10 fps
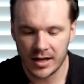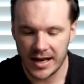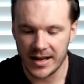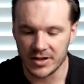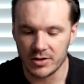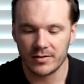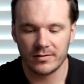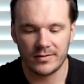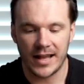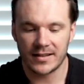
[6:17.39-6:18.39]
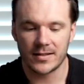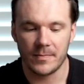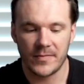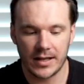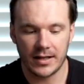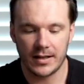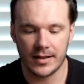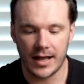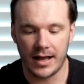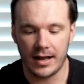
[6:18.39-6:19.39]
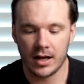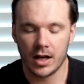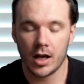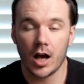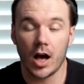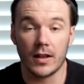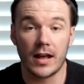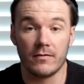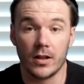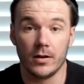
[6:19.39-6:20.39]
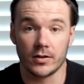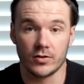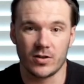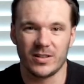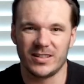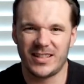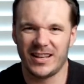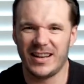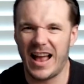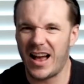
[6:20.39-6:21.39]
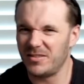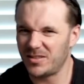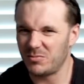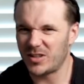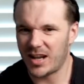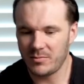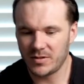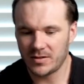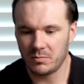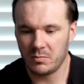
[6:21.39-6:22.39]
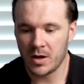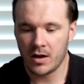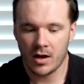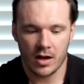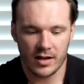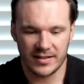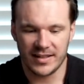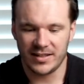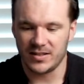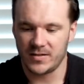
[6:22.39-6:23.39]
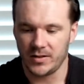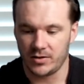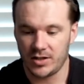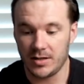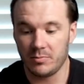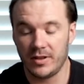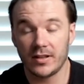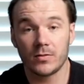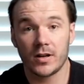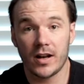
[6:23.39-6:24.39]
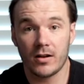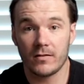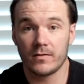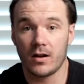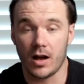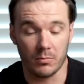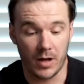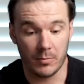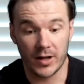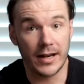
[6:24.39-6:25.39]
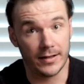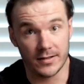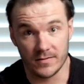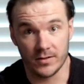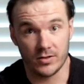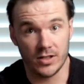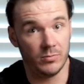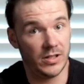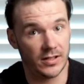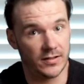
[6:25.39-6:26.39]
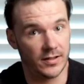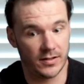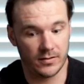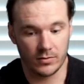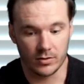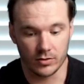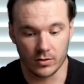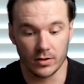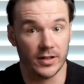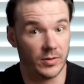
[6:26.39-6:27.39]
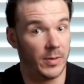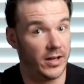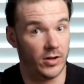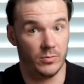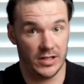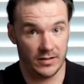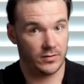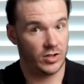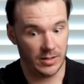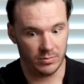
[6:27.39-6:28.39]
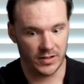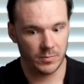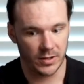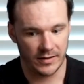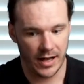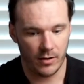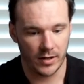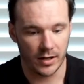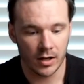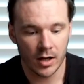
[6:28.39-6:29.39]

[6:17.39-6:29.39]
And that's something that a lot of other controllers tend to have sometimes, is they just feel cheap. This one, however, I'm glad it doesn't feel cheap because this controller is by no means cheap. Let's put it that way.